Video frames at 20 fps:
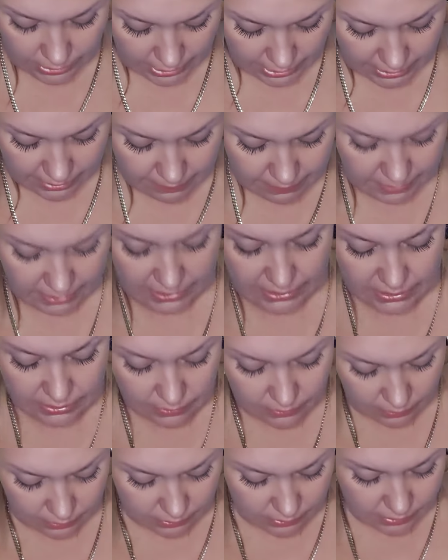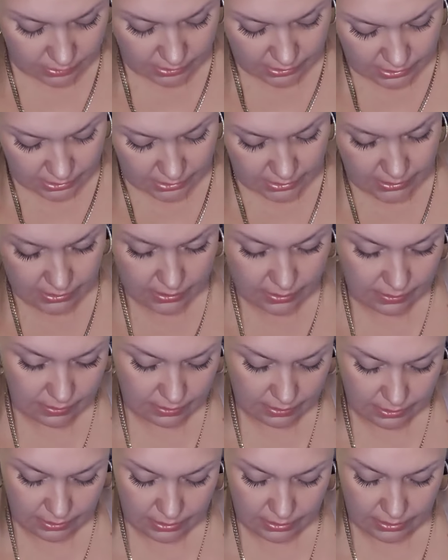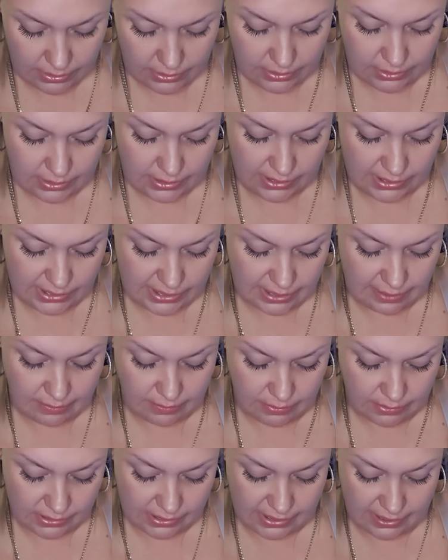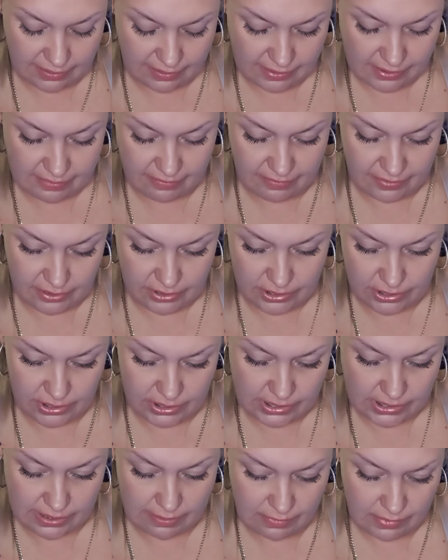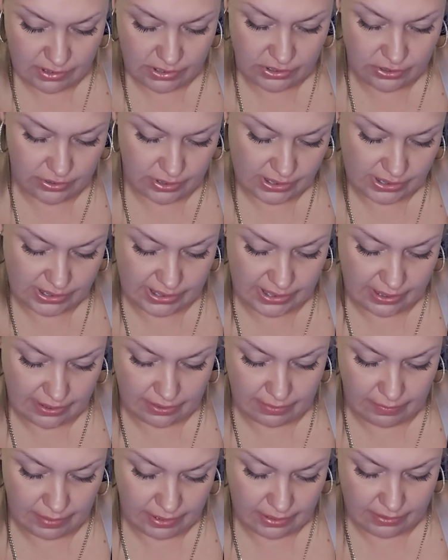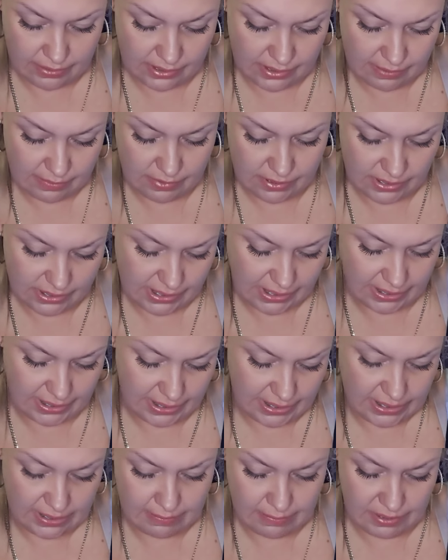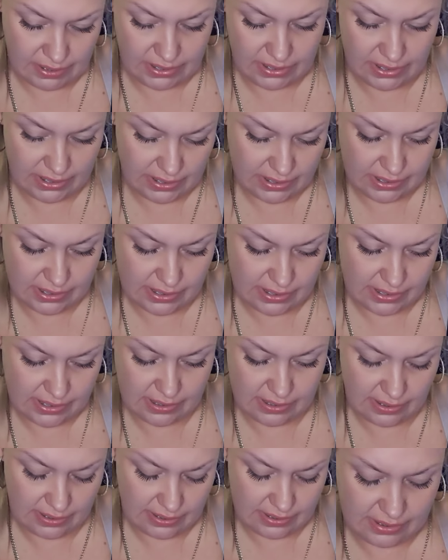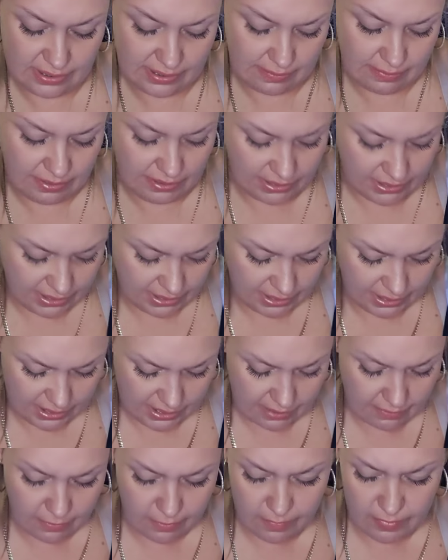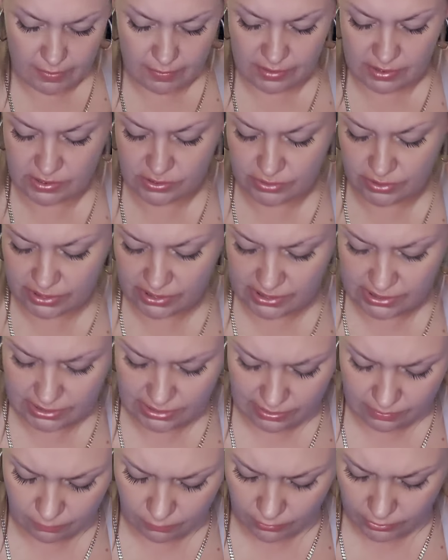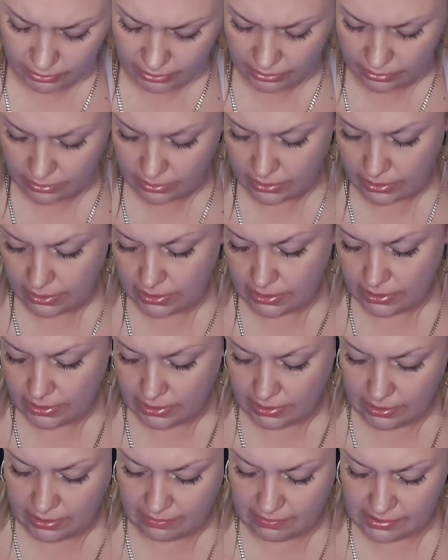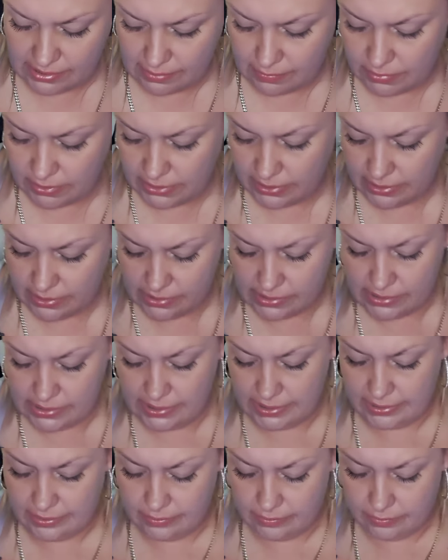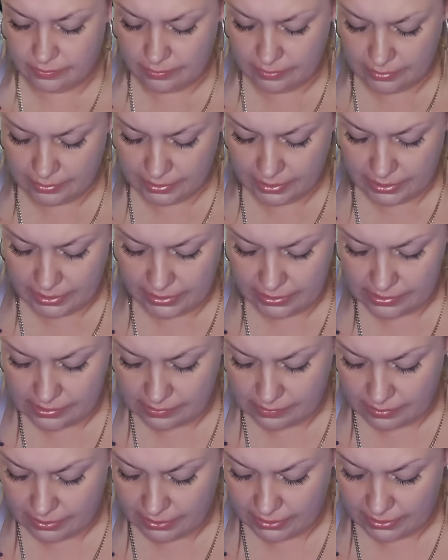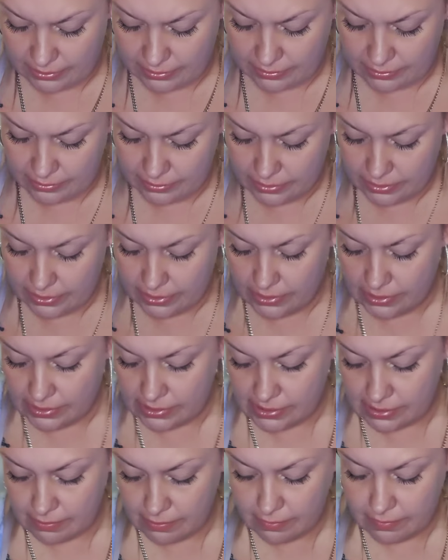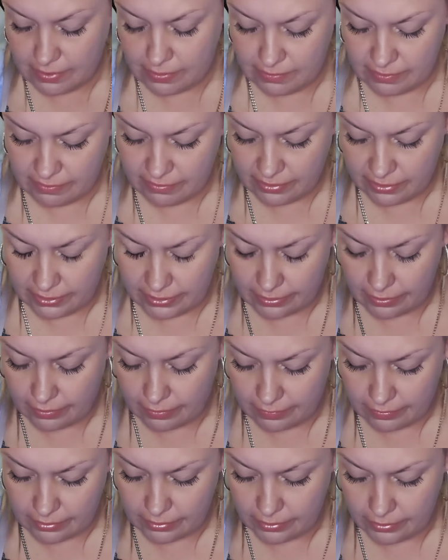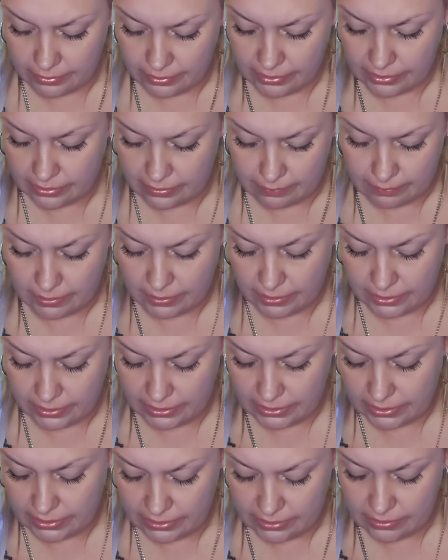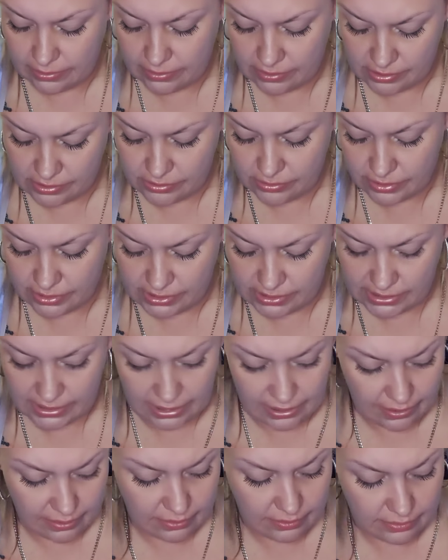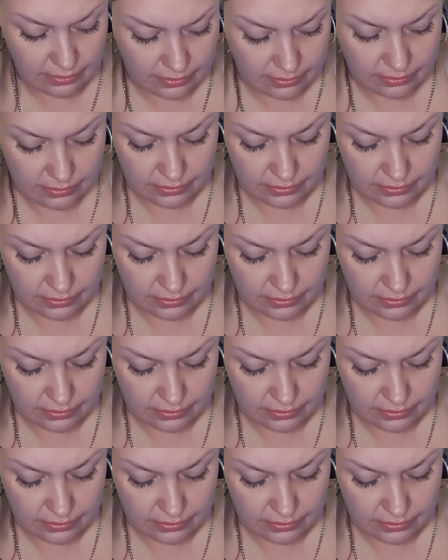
Nine of Pentacles, stable, self-sufficient. Someone's stressed out about someone's like independence, stability. Someone may be stressing and worrying if someone here is single or not as well. Someone may be feeling overloaded or burdened, stressed out.